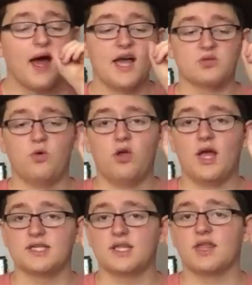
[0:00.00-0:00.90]
as well
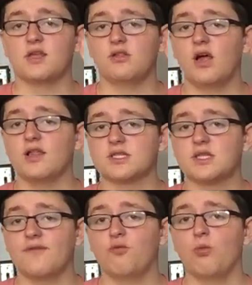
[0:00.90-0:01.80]
as I think that a lot of this
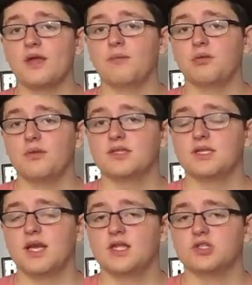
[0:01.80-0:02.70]
stuff will be
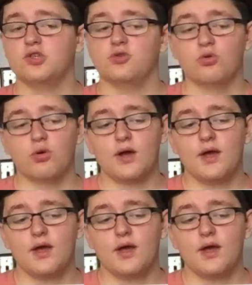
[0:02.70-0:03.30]
implemented into